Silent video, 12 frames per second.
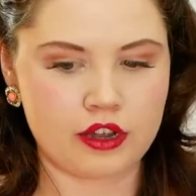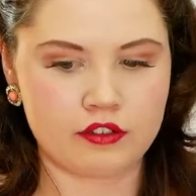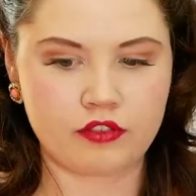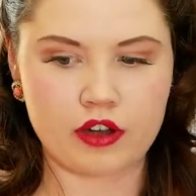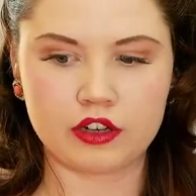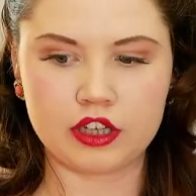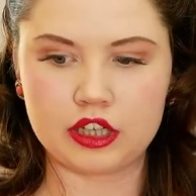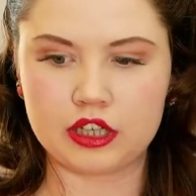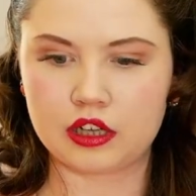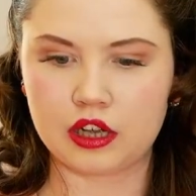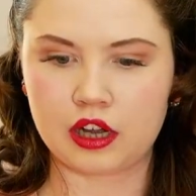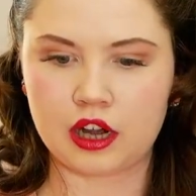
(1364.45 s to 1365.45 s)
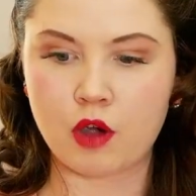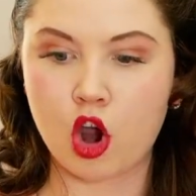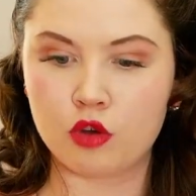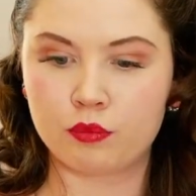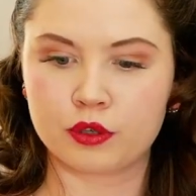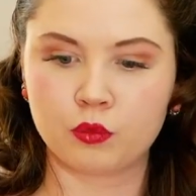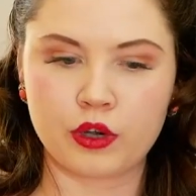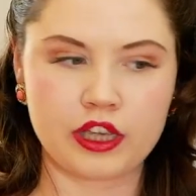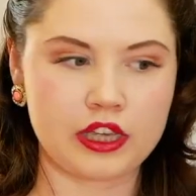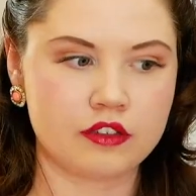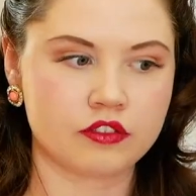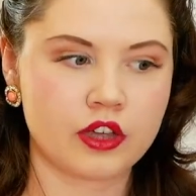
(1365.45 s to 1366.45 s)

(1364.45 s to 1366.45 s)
very um, open weave,